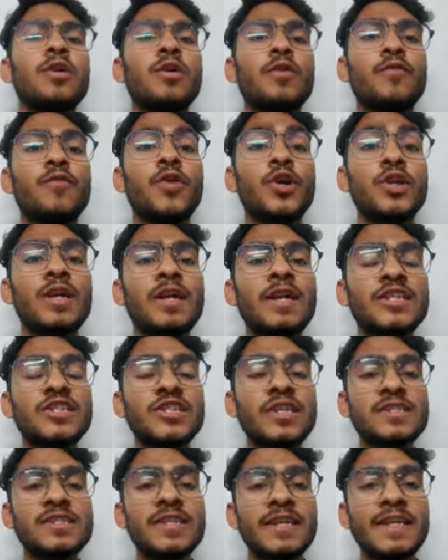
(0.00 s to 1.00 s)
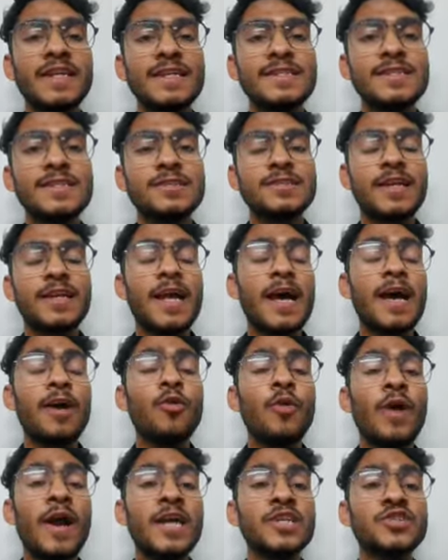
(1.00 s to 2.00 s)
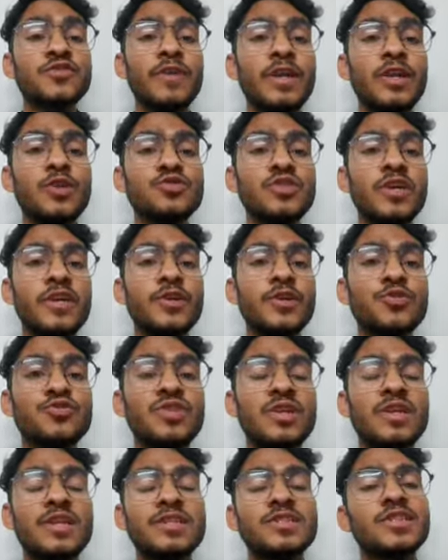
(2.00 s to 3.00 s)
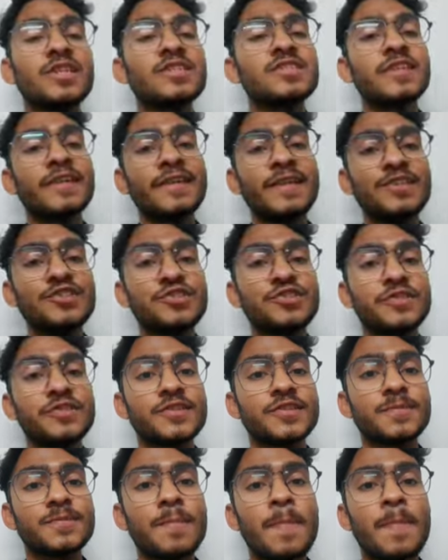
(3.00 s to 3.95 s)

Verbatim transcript: what are digital signatures and how hash values are used in digital signatures?